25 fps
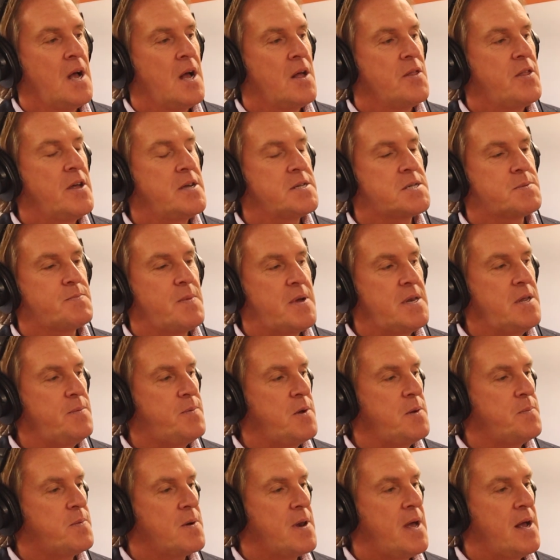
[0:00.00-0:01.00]
There's many
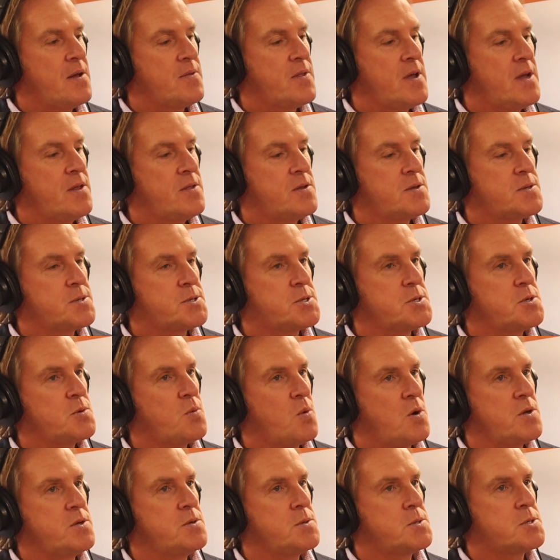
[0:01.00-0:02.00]
people out there that do
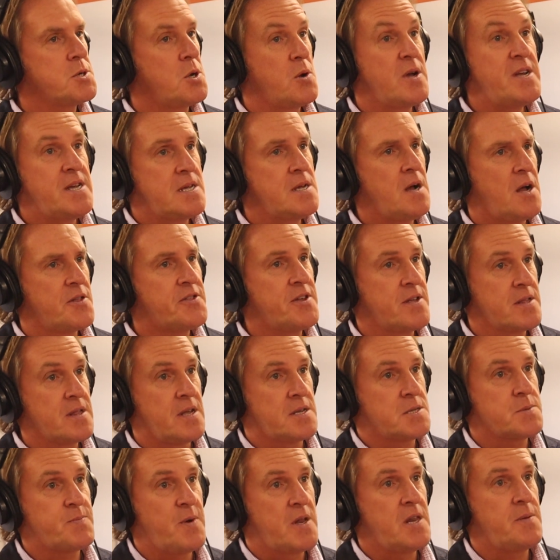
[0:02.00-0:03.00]
what you do. I think
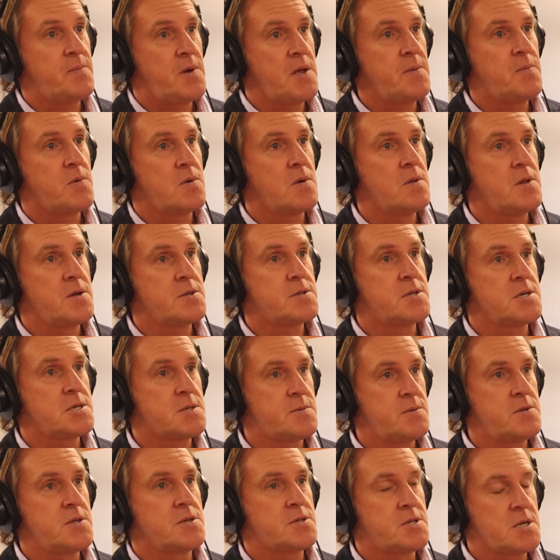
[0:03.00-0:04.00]
there's many people that
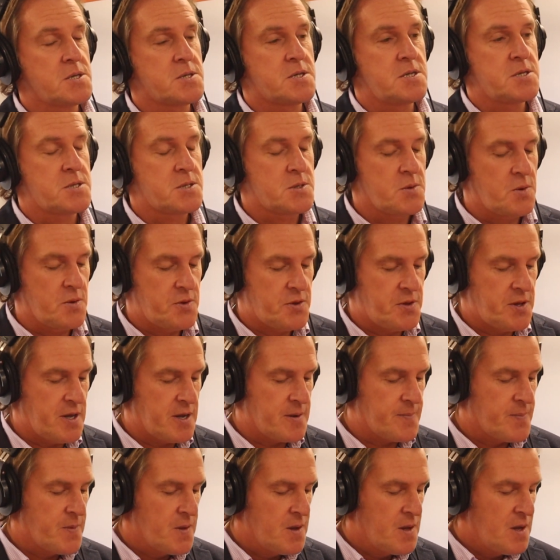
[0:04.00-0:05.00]
does this sort of
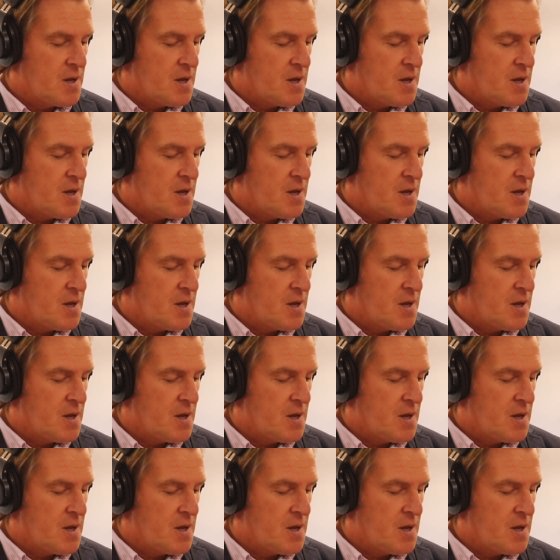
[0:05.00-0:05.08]
thing.